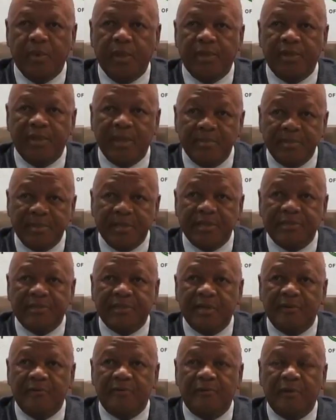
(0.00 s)
The
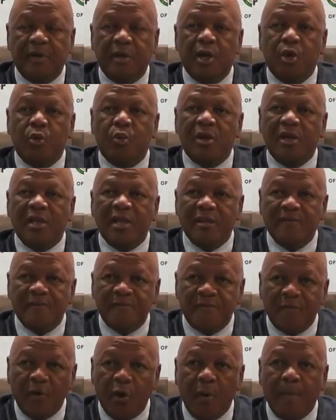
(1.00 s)
MTSF will
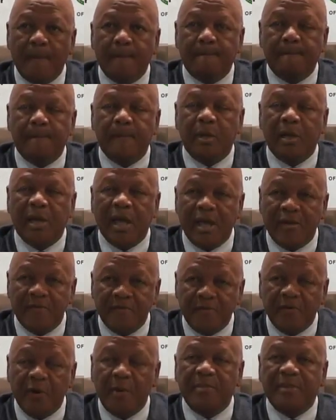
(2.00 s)
inform and
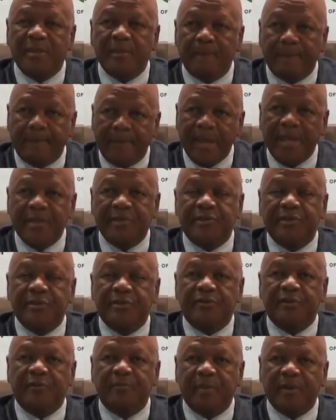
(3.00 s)
form the
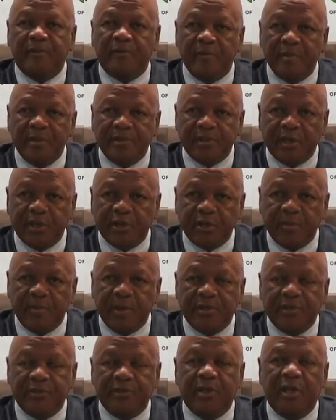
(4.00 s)
basis of performance
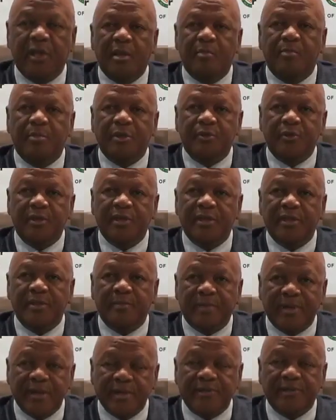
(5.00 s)
agreements between the
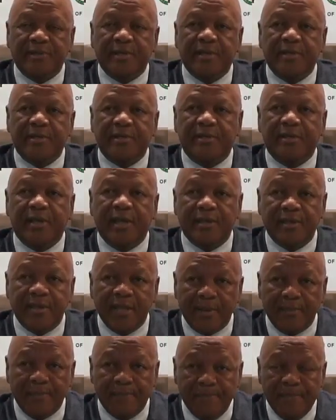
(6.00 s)
President and
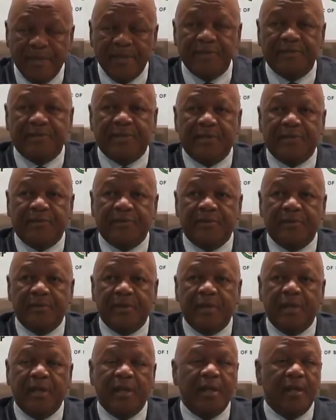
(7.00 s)
their ministers.
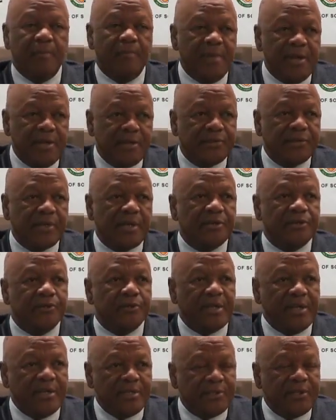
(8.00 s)
Ministers,
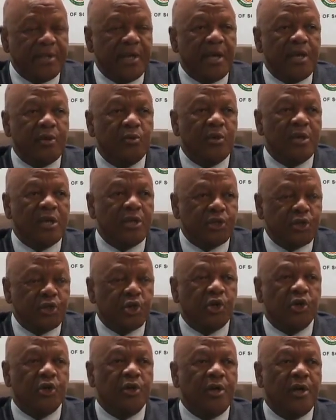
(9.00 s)
in turn, will
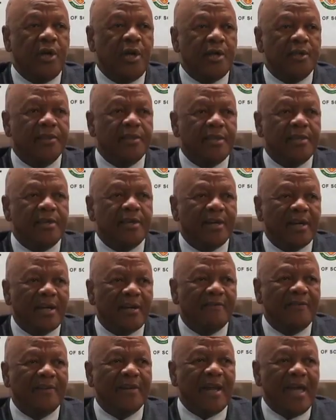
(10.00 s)
ensure that the
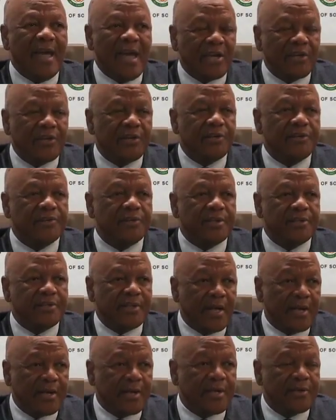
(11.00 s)
relevant actions and
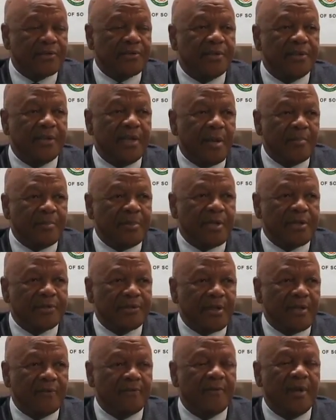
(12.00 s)
targets in the
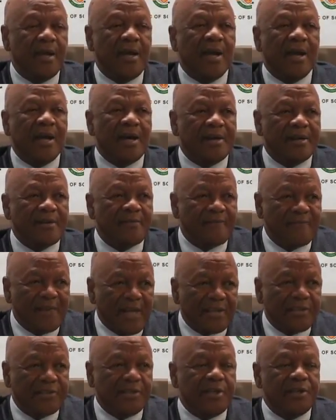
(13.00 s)
MTSF are
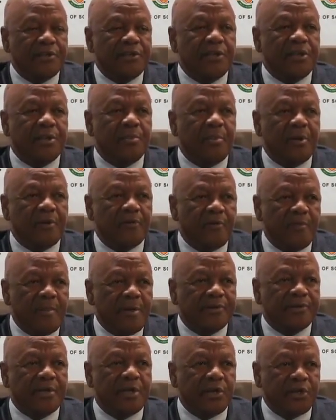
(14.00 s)
reflected in the
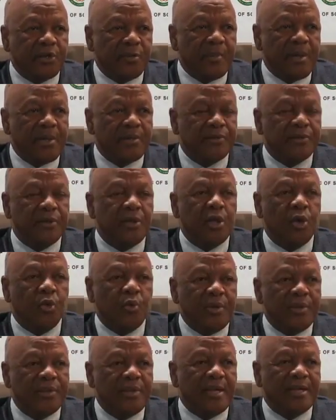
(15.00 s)
performance agreements
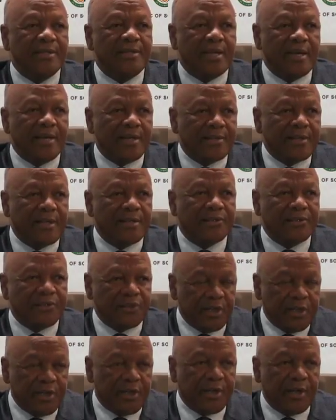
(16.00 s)
with their Directors
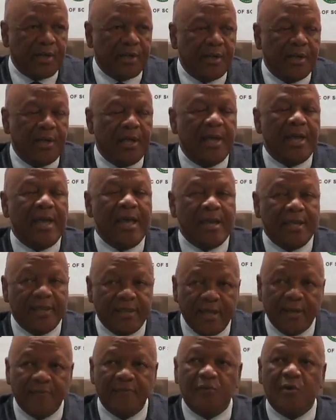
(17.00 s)
General and
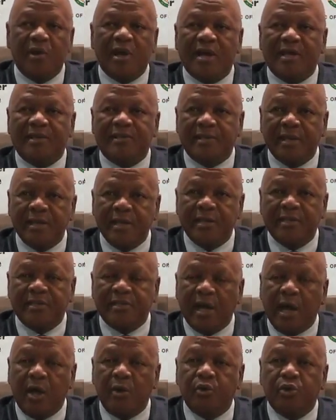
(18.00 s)
therefore cascaded
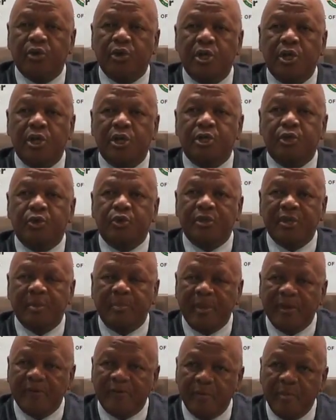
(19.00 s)
down to the
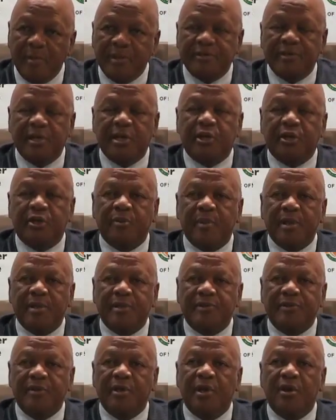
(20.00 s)
performance
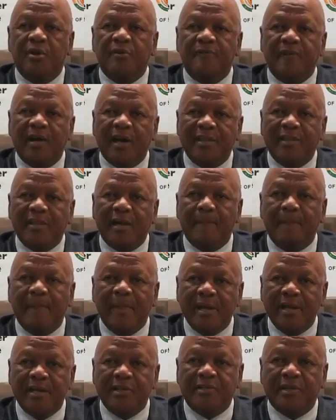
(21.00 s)
agreements of other
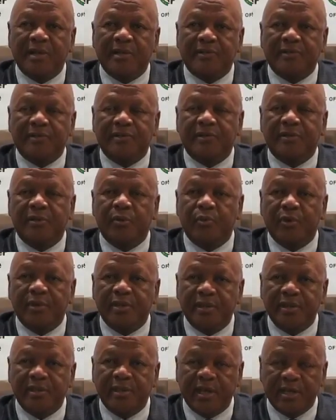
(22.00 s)
managers
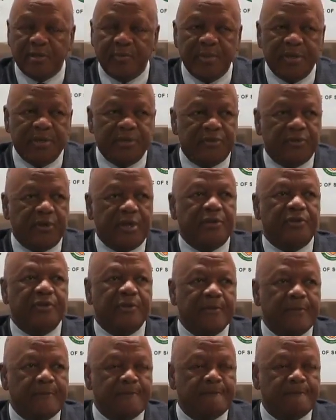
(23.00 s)
within the administration.